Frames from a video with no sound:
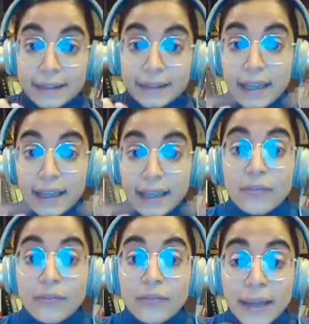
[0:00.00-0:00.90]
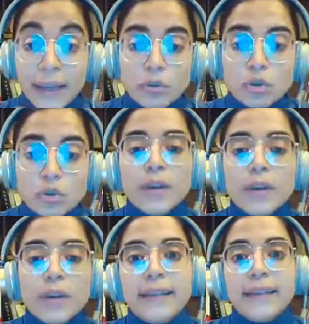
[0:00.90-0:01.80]
And if I am
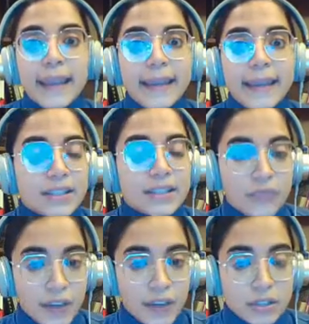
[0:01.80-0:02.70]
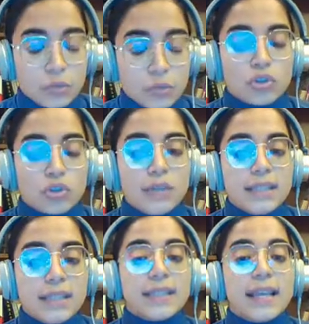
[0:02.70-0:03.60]
sure that A is fixed, which
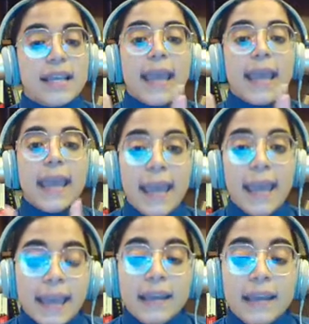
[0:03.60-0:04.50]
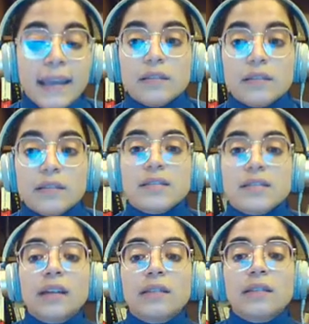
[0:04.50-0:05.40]
means A does
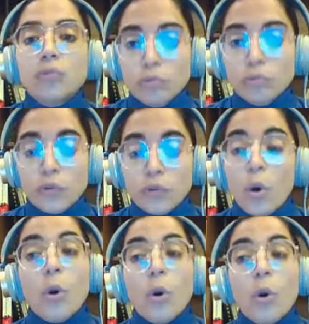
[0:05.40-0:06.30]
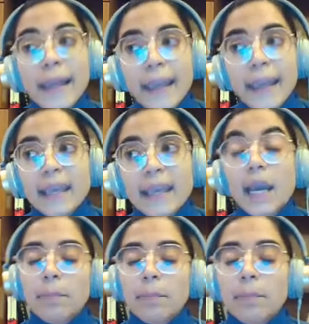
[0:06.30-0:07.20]
not move, or
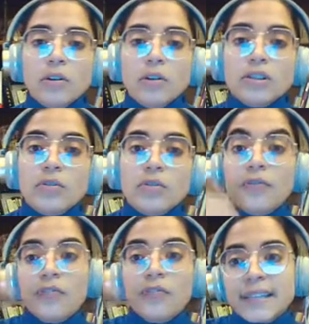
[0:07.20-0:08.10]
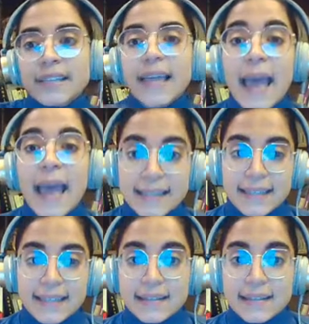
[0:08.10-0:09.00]
A belongs to the fixed
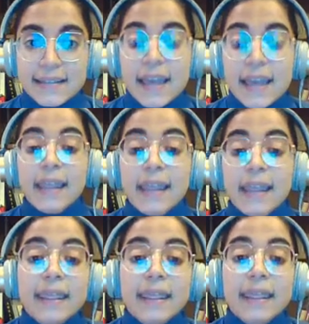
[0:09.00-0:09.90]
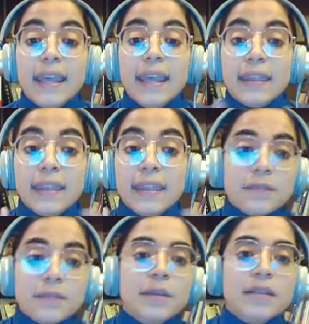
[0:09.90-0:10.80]
axis, then
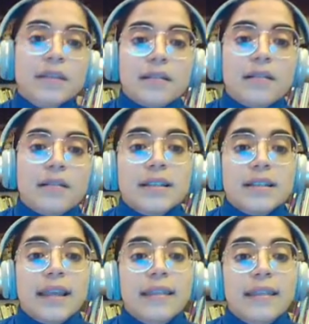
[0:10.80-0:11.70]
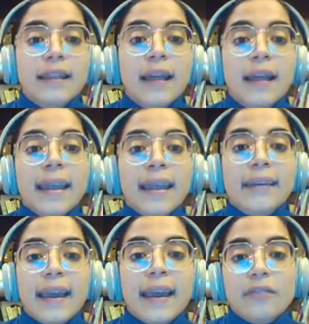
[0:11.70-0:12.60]
this means, guys, that
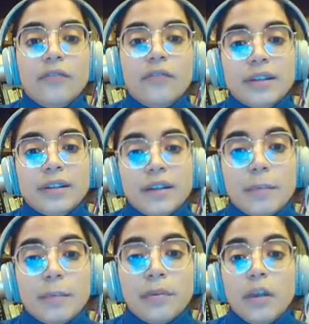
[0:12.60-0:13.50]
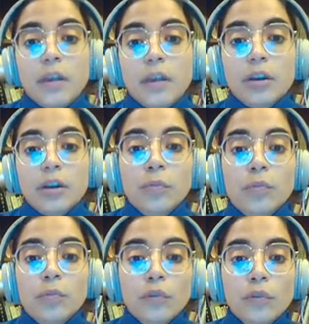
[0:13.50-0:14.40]
I can, for example,
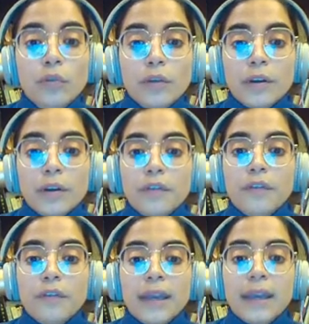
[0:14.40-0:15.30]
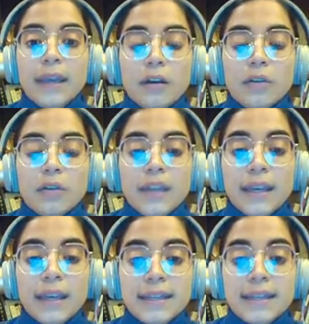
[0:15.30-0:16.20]
remove VA. Now,
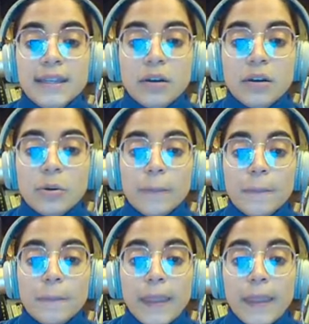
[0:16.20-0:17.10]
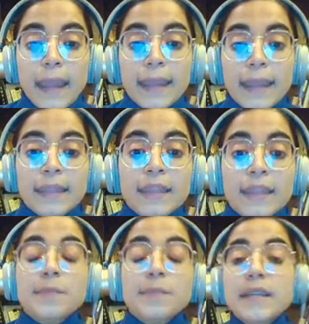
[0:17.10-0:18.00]
VA is 0. And then
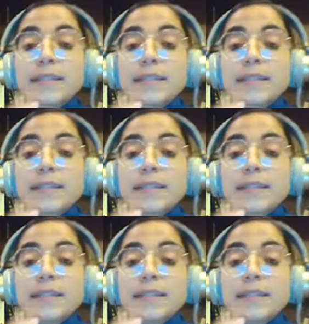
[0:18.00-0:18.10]
this